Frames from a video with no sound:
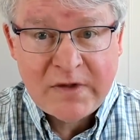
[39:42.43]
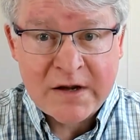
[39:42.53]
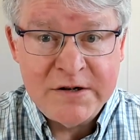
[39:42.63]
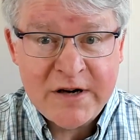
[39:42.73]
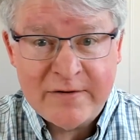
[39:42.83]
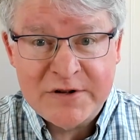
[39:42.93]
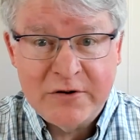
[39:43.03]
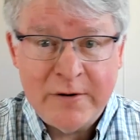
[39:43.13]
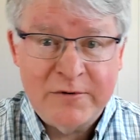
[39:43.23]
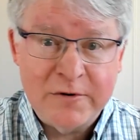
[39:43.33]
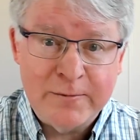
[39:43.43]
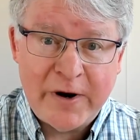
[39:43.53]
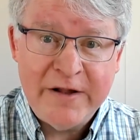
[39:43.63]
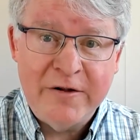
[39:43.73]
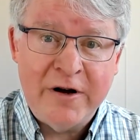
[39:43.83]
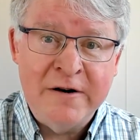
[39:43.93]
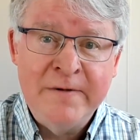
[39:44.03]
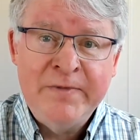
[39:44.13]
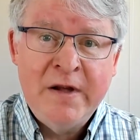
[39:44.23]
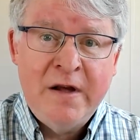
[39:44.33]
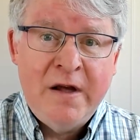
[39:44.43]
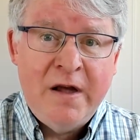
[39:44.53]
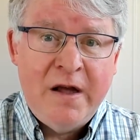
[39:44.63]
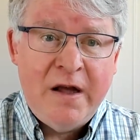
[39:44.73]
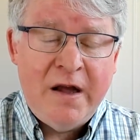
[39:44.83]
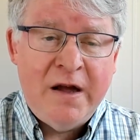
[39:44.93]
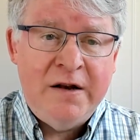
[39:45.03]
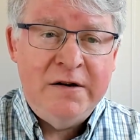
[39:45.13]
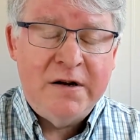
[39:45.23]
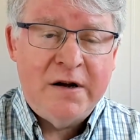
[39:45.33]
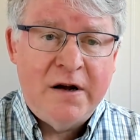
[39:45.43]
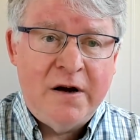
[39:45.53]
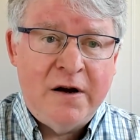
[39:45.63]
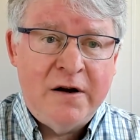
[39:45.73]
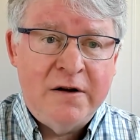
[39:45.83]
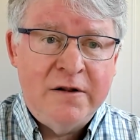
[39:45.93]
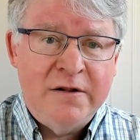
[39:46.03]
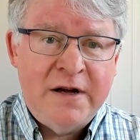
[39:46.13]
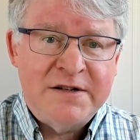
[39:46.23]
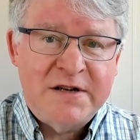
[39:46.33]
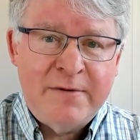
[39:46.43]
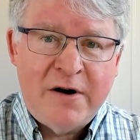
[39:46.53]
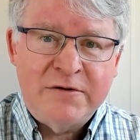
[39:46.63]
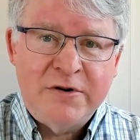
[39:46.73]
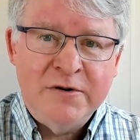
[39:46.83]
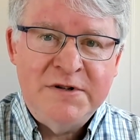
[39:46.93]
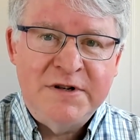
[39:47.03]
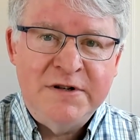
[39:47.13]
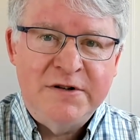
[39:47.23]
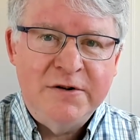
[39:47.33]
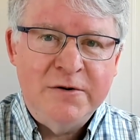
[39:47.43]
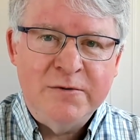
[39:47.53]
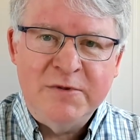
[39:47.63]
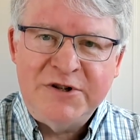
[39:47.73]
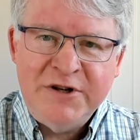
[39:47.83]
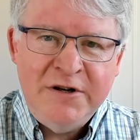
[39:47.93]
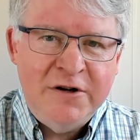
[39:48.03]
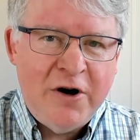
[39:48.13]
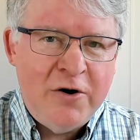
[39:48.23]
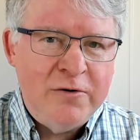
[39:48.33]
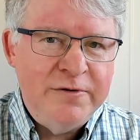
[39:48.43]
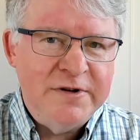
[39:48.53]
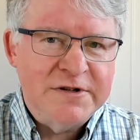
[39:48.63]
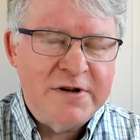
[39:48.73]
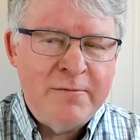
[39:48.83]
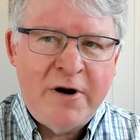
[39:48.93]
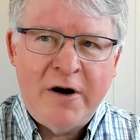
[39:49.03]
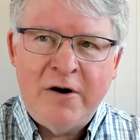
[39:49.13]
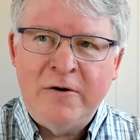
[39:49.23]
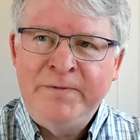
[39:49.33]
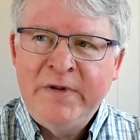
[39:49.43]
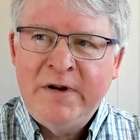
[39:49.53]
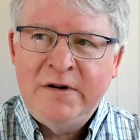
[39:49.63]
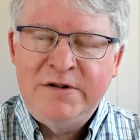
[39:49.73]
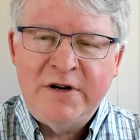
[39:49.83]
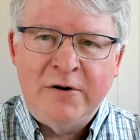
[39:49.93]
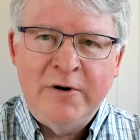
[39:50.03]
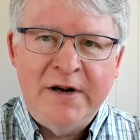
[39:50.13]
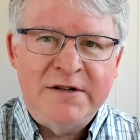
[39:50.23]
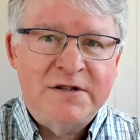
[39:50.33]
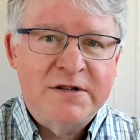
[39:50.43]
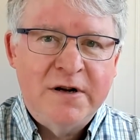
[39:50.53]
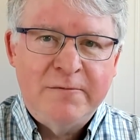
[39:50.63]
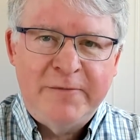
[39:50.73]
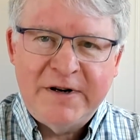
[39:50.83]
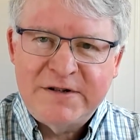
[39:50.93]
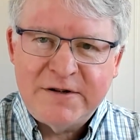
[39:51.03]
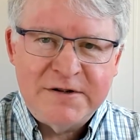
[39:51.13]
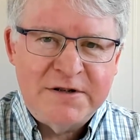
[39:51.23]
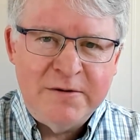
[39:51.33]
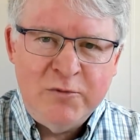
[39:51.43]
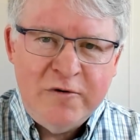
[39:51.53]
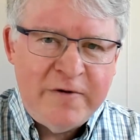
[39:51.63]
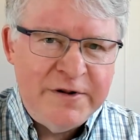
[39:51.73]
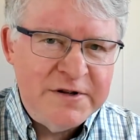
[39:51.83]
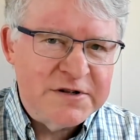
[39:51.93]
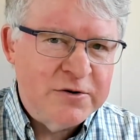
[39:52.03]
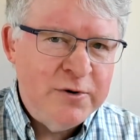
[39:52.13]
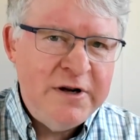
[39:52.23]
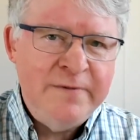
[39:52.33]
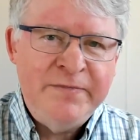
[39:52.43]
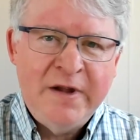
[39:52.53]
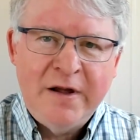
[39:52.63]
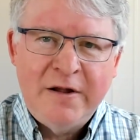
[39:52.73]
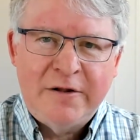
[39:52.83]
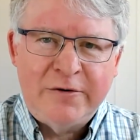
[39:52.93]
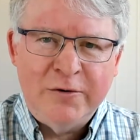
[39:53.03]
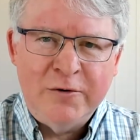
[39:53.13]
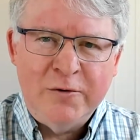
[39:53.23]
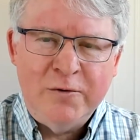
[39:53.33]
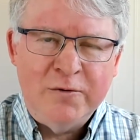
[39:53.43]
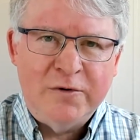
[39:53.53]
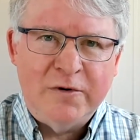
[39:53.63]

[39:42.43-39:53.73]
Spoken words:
JavaScript or Python, and that somehow turns into machine code that somehow generates pixels that move on the screen through